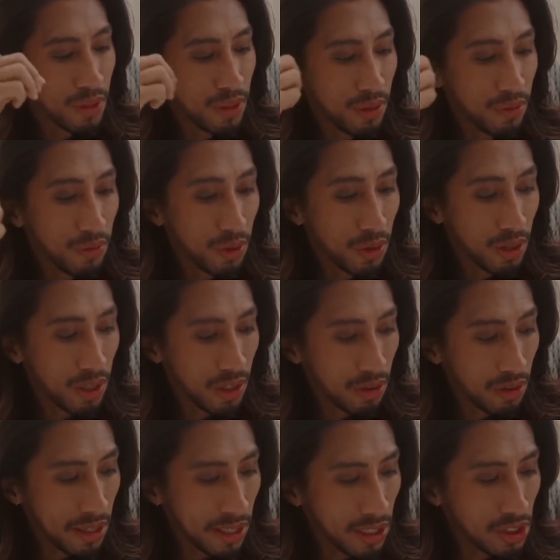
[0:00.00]
If you're in a
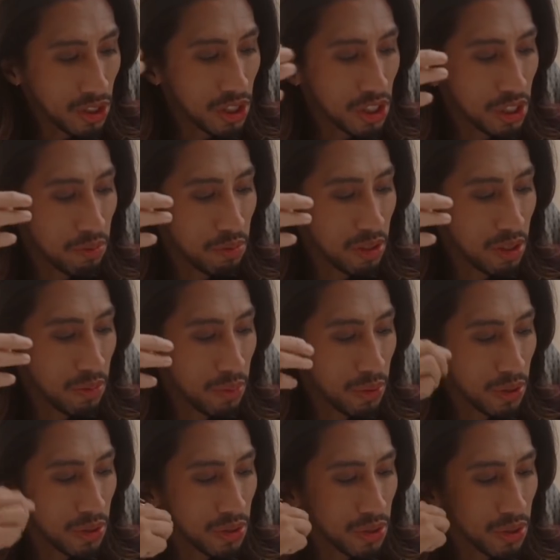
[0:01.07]
relationship with a
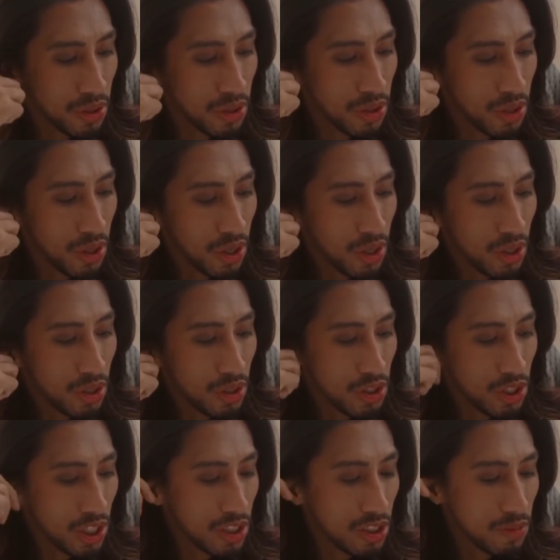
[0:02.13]
person,
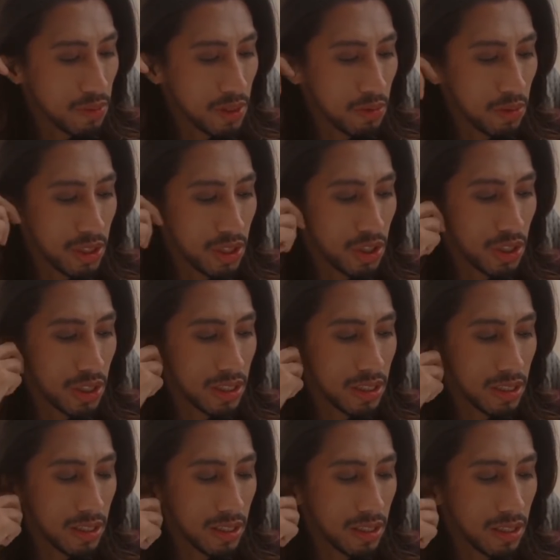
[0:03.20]
judgment with the
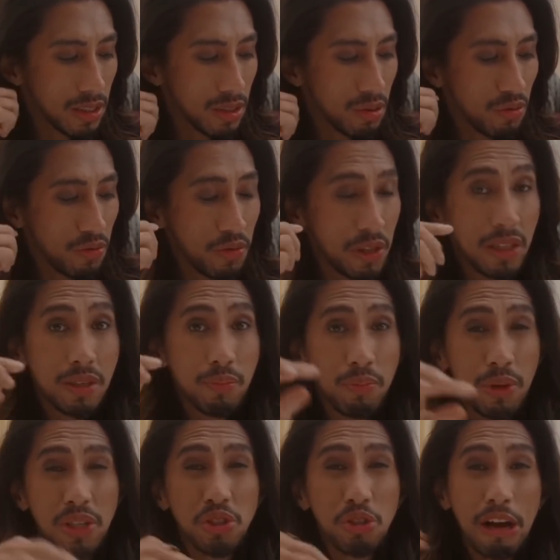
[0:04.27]
justice, you feel the
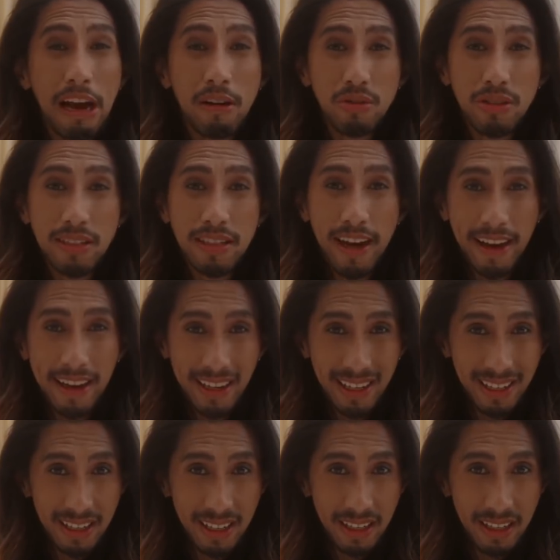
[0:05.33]
pressure outside
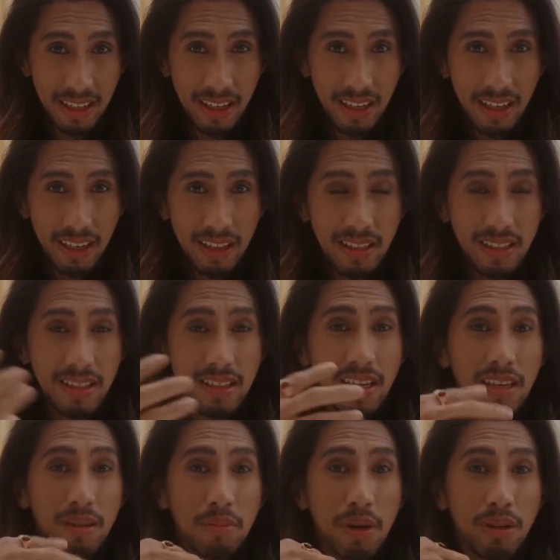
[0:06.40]
this is
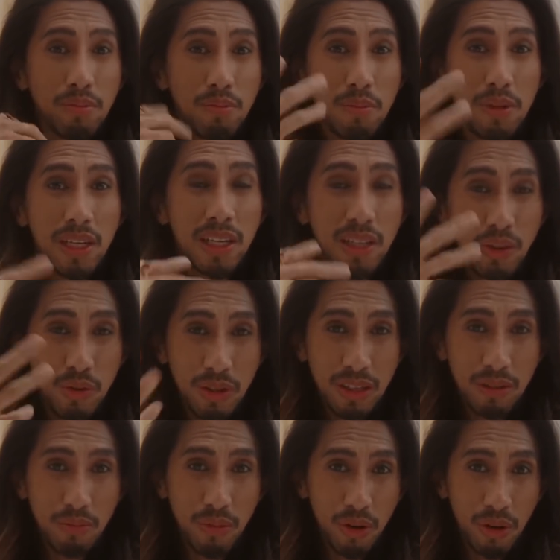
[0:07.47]
not about me and you
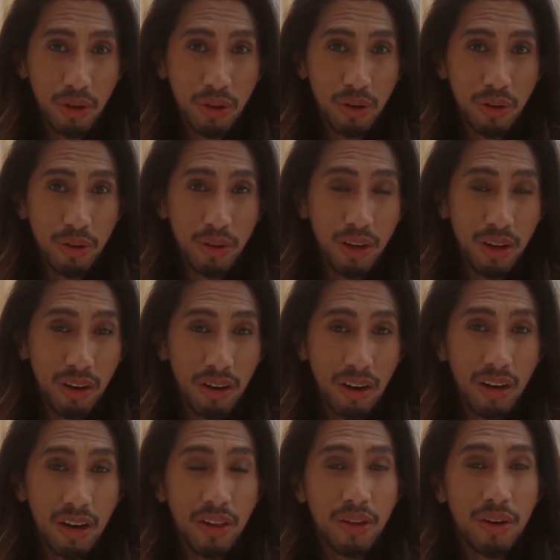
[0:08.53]
anymore. There are
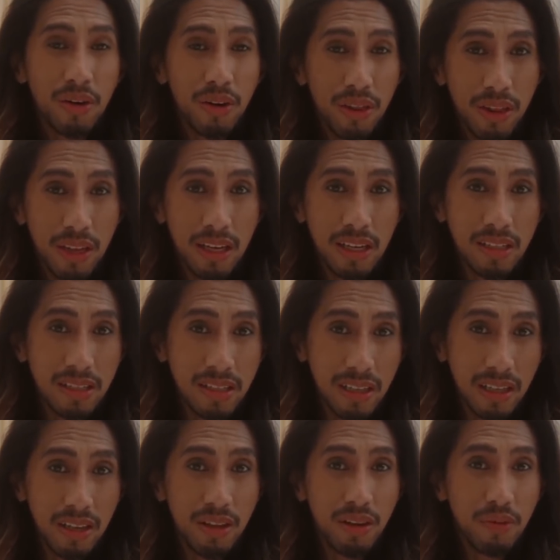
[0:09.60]
other things,
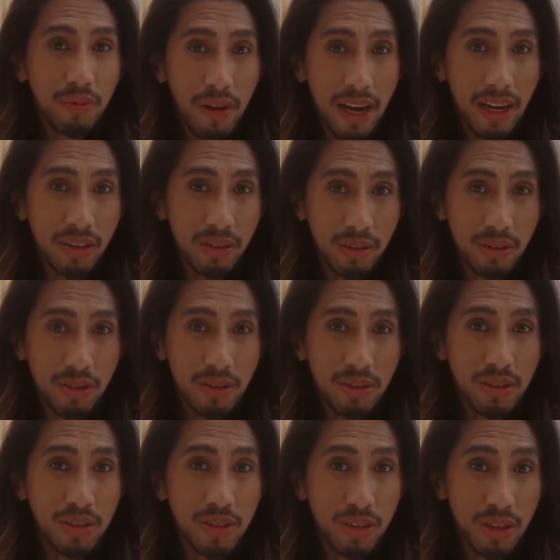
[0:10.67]
other
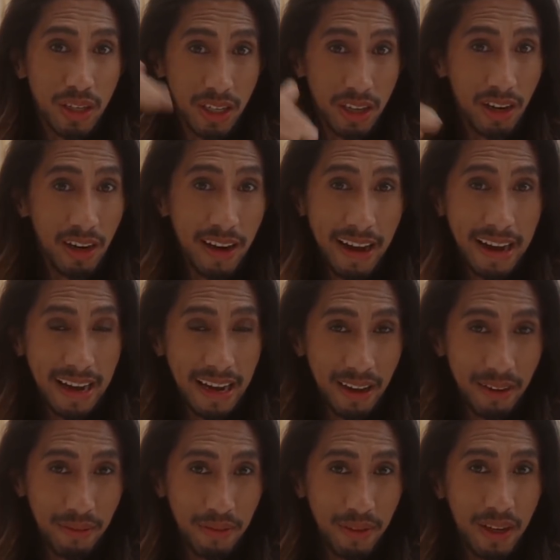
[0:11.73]
factors in our
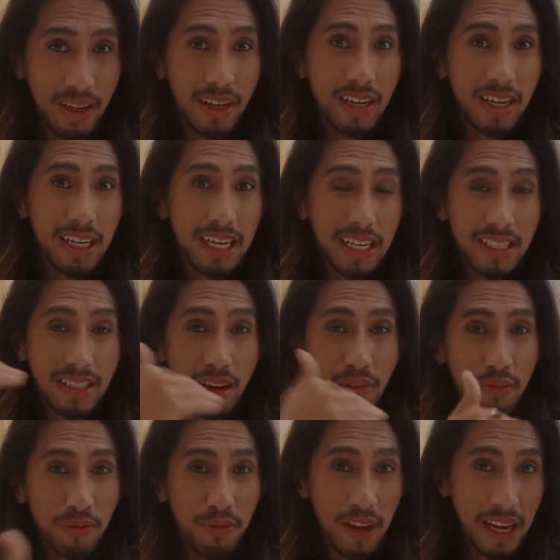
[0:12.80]
life that is
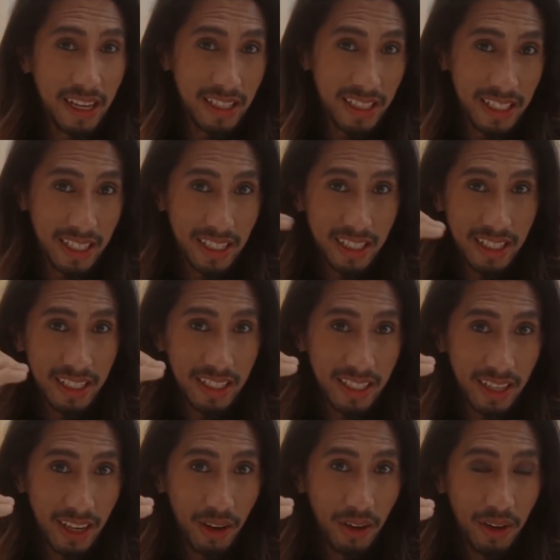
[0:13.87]
affecting
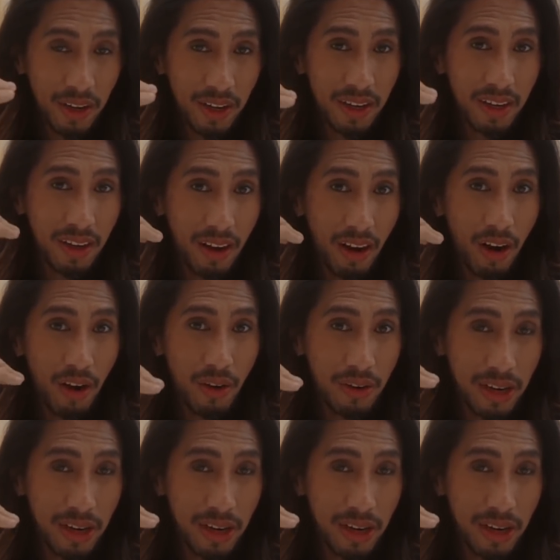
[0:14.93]
okay our